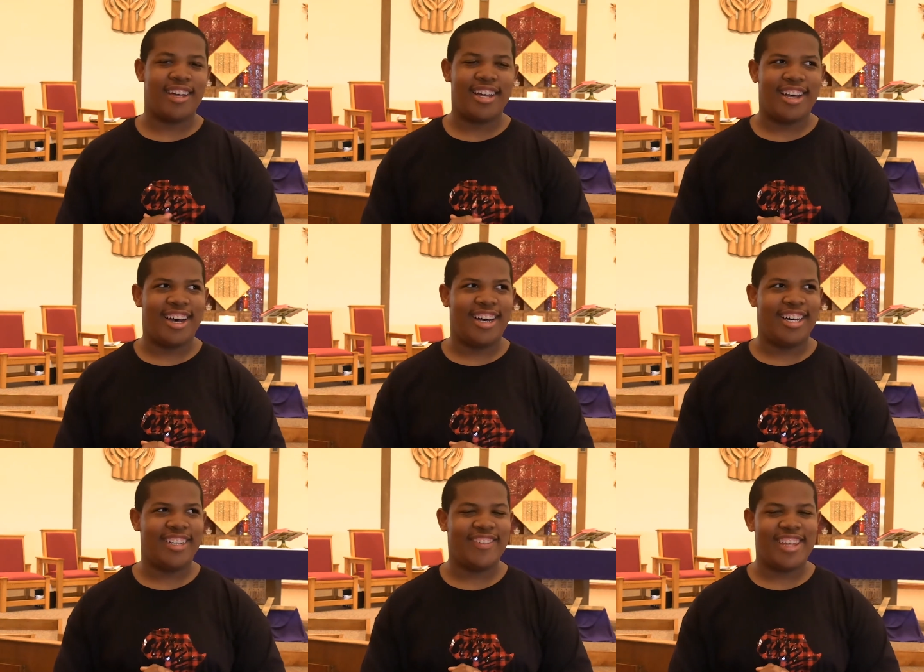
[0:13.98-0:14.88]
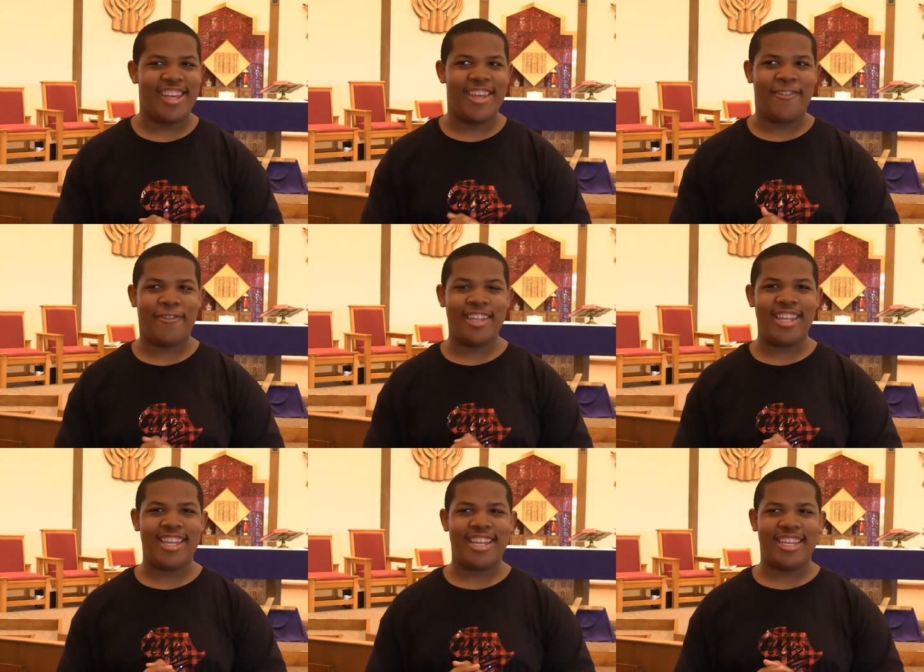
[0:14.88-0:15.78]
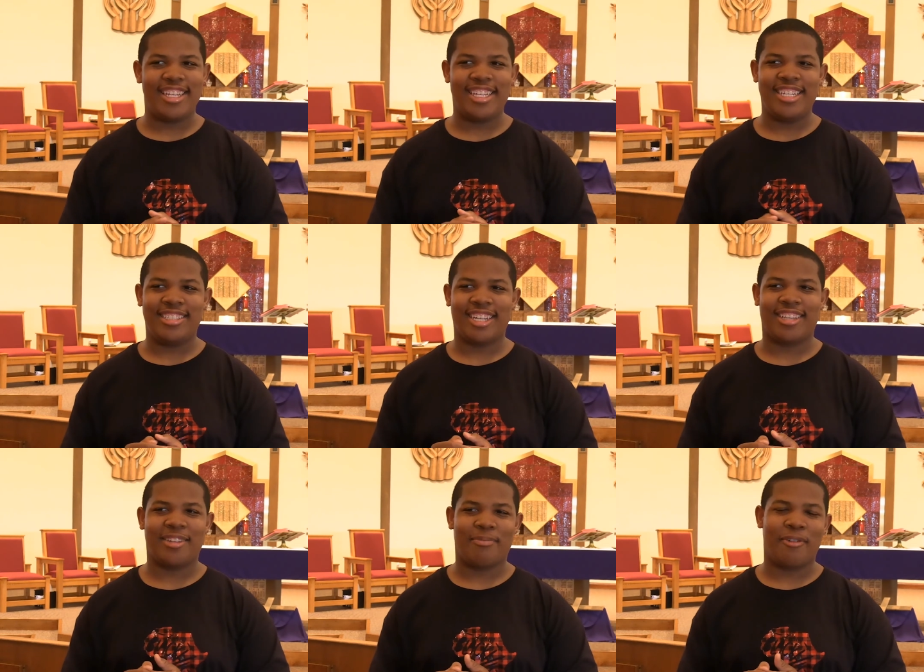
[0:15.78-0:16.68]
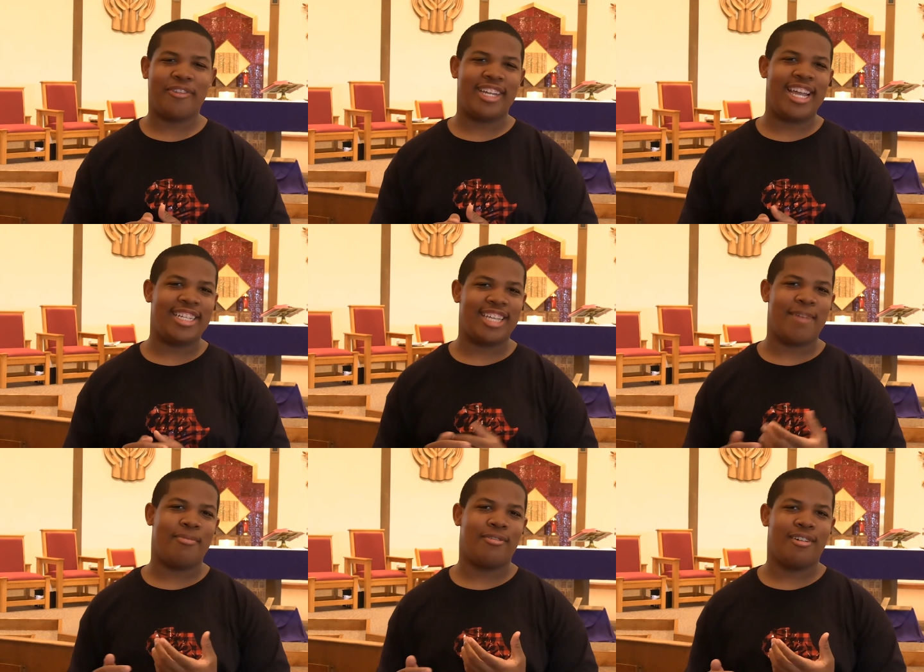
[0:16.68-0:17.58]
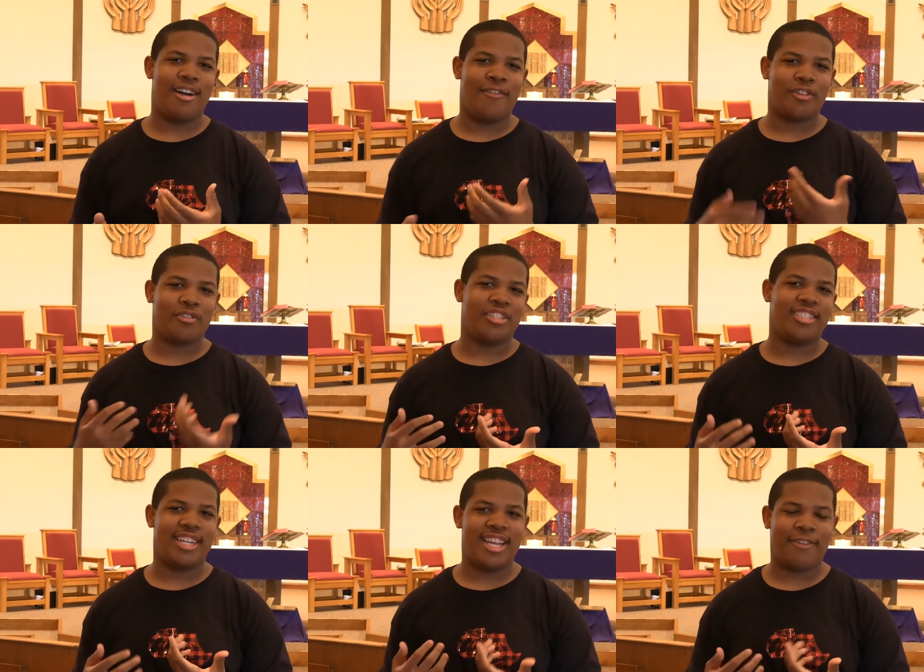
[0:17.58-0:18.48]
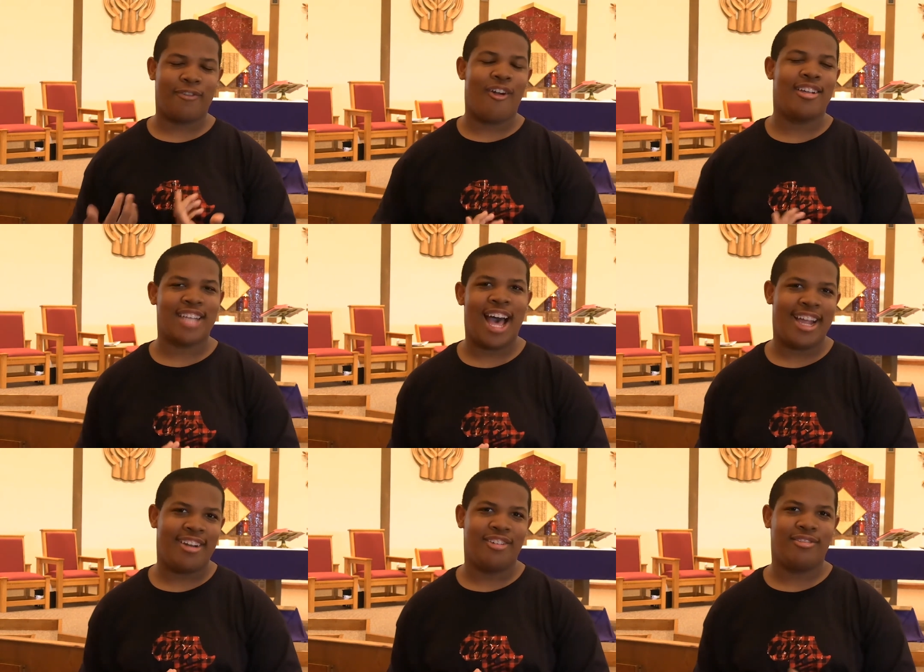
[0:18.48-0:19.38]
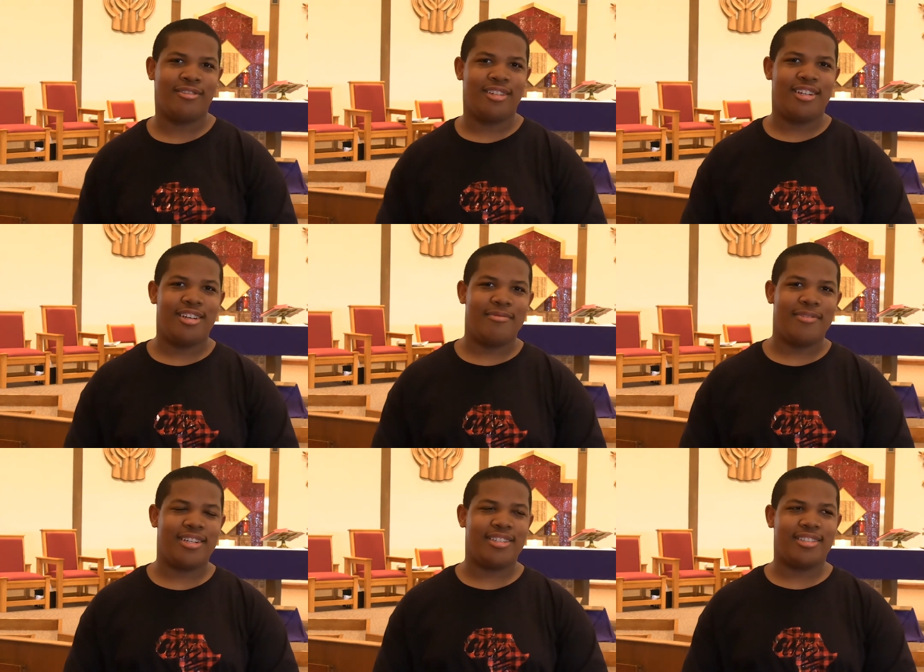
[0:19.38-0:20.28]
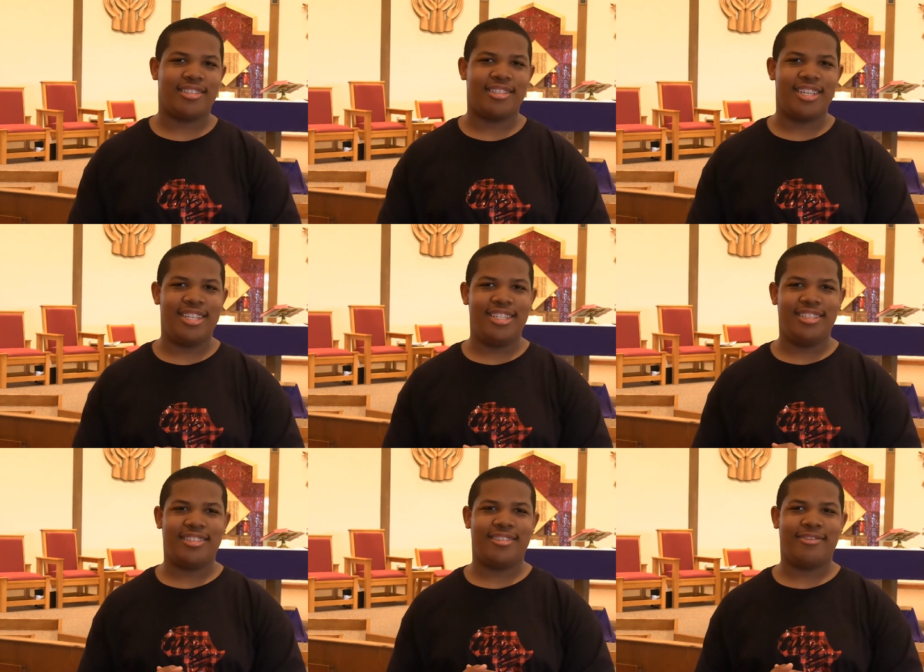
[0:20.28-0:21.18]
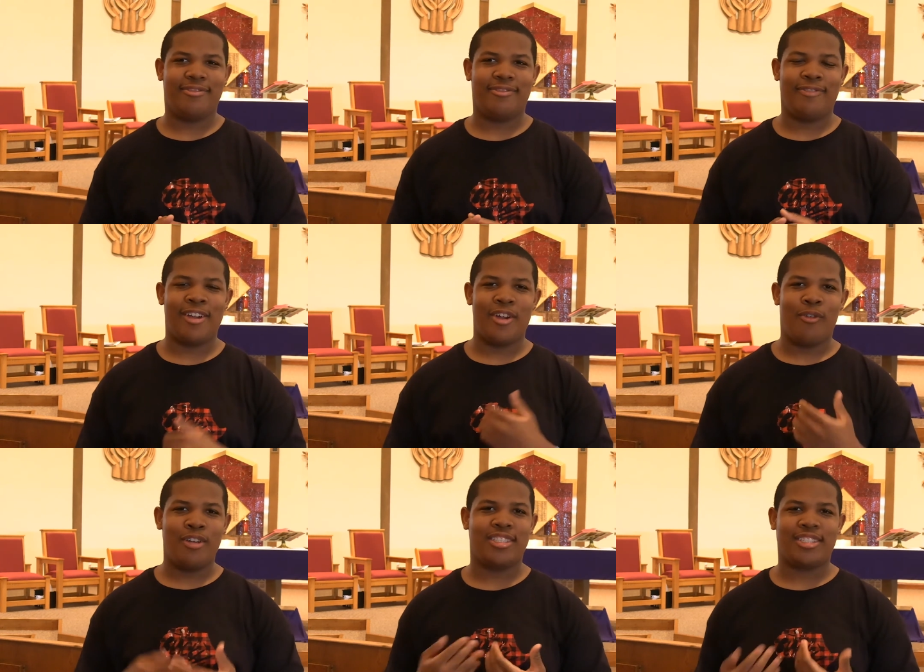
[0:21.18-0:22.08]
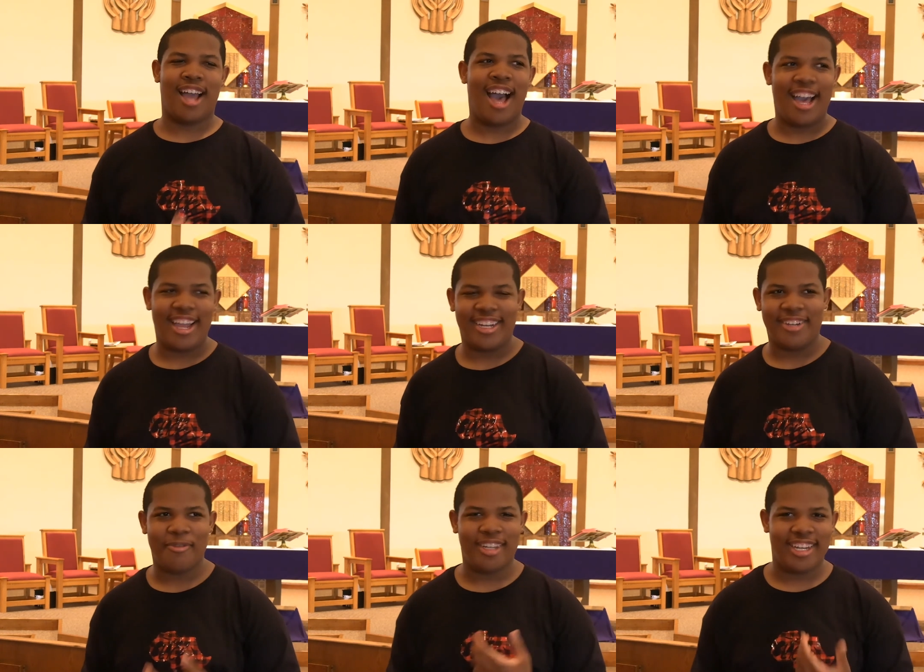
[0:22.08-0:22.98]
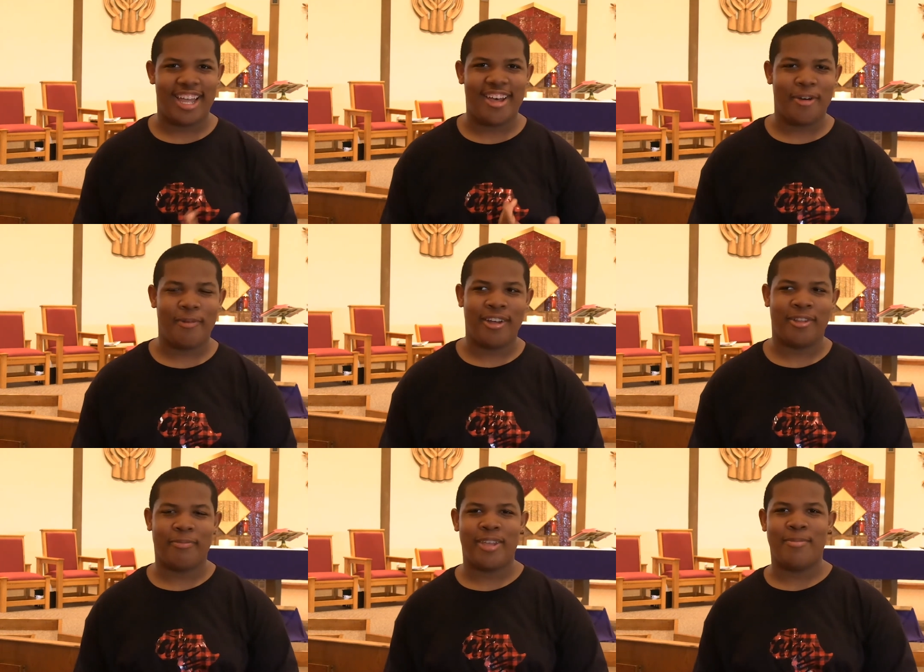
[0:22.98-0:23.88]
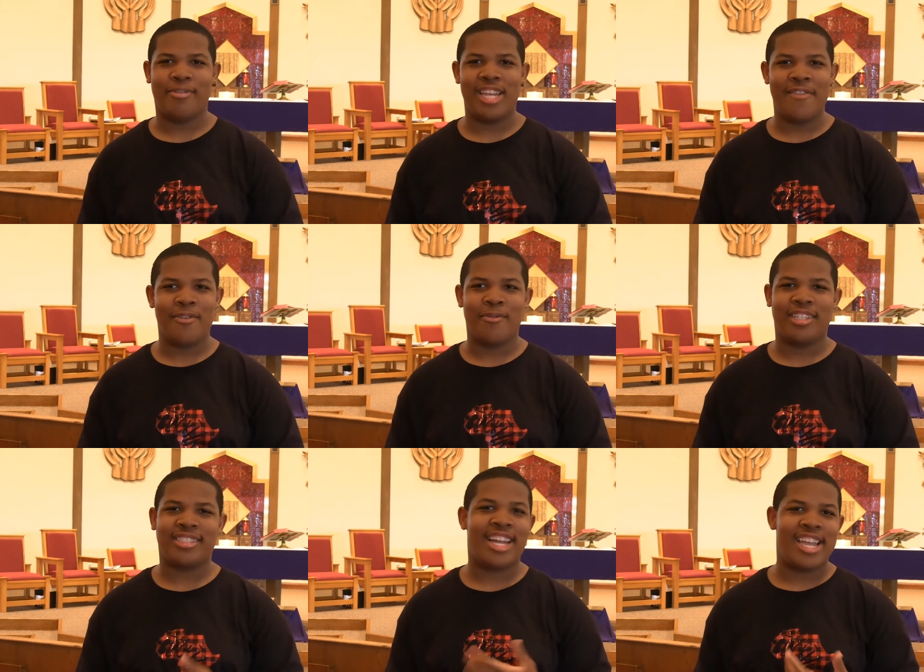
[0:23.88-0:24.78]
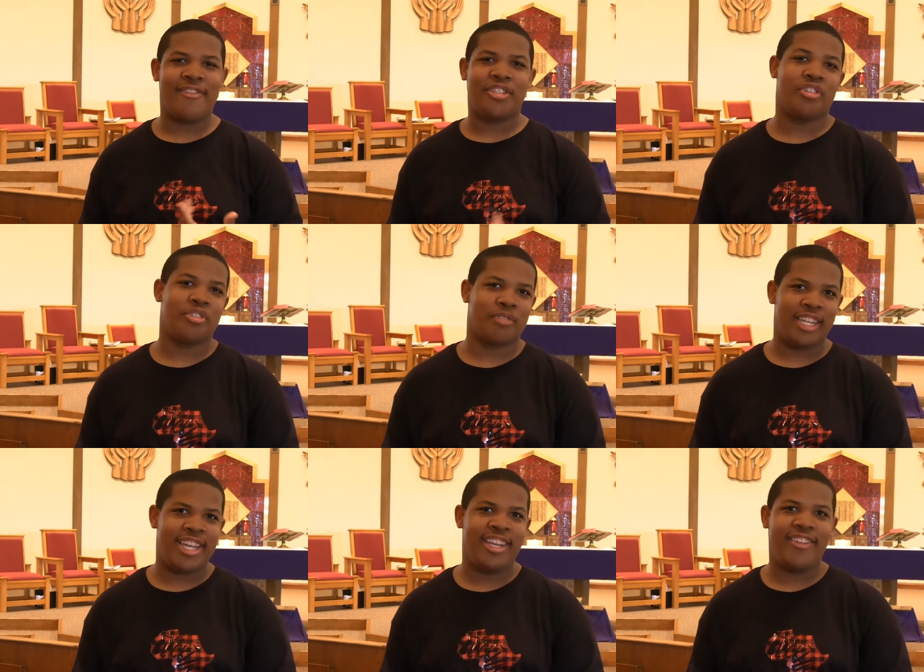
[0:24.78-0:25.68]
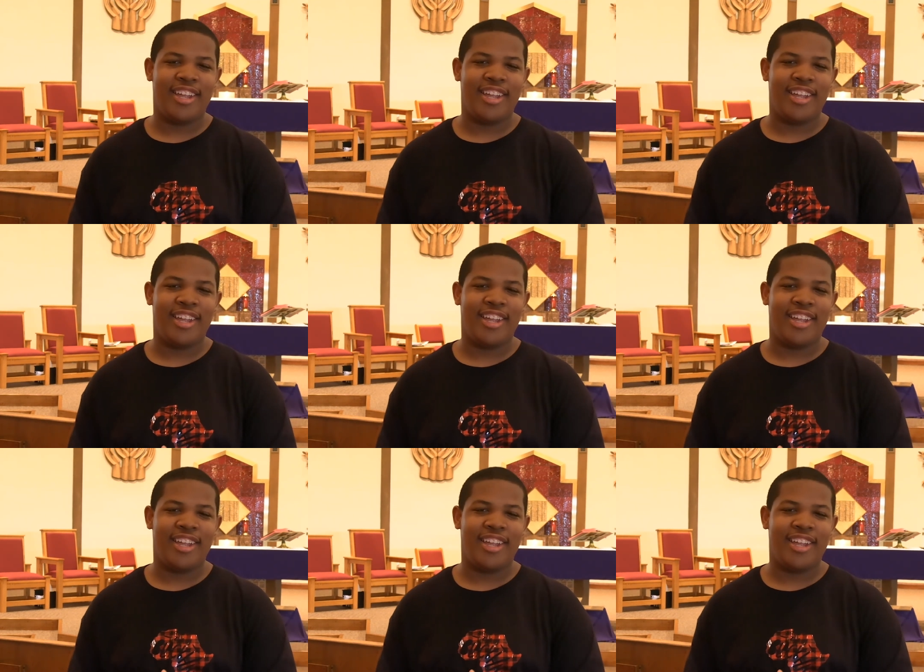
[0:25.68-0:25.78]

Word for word: Uh, if he, he's like the perfect example of a Christian as far as I know, because he's very always kind and willing to help other people, even when it's not even church related.